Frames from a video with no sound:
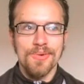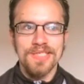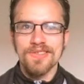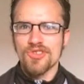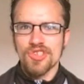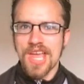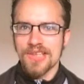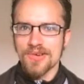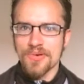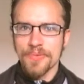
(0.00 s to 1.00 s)
way to the
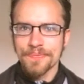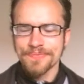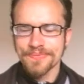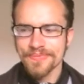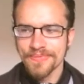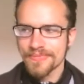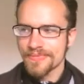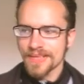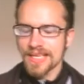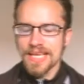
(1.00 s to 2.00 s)
chateau.
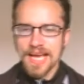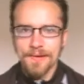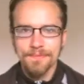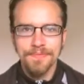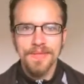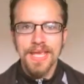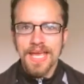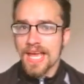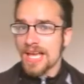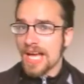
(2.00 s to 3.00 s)
Yeah.
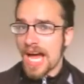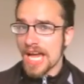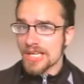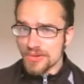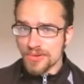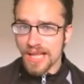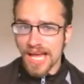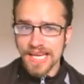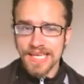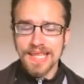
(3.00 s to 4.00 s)
I do
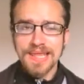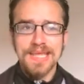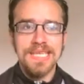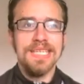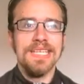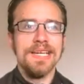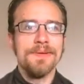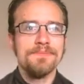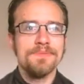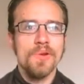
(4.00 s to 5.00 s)
like the
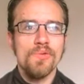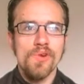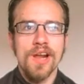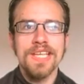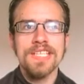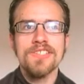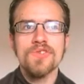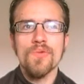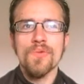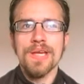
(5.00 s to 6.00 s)

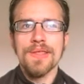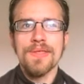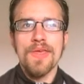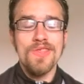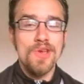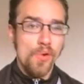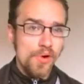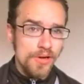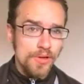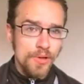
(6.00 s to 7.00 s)
run-ins with the
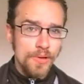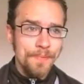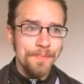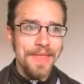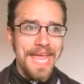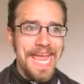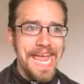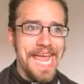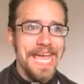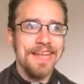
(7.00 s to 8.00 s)
Oracle
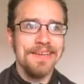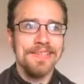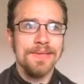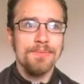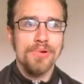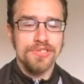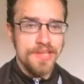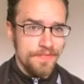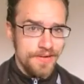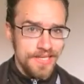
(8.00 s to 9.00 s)
and
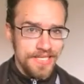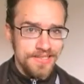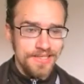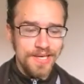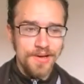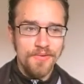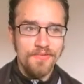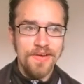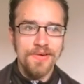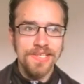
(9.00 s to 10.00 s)
Persephone. You know,
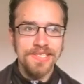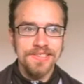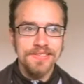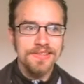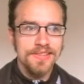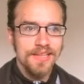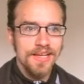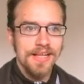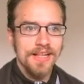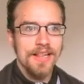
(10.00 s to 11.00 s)
very
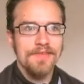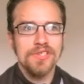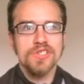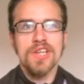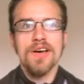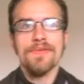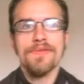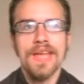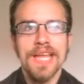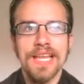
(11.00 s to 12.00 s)
clever
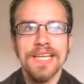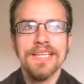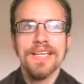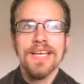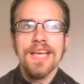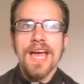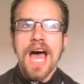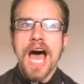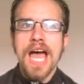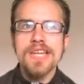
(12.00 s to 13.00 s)
stuff, and
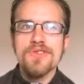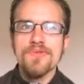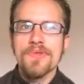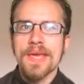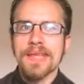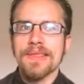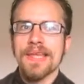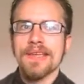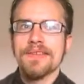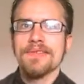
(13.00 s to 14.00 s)
I do think
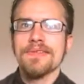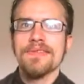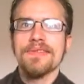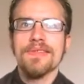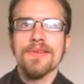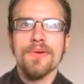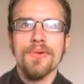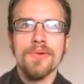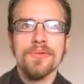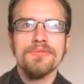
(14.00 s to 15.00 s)
that the
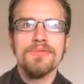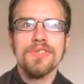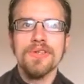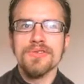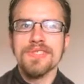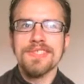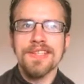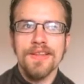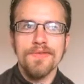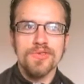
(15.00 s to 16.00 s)
whole ghost is
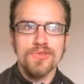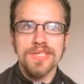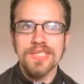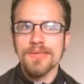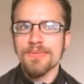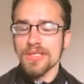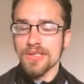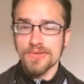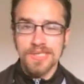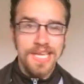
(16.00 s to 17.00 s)
in love with Trinity, but he
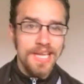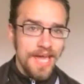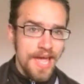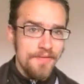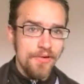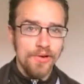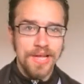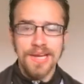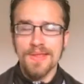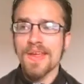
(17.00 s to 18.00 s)
knows he can't have her
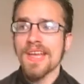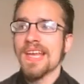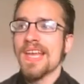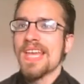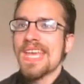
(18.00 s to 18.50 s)
kind of thing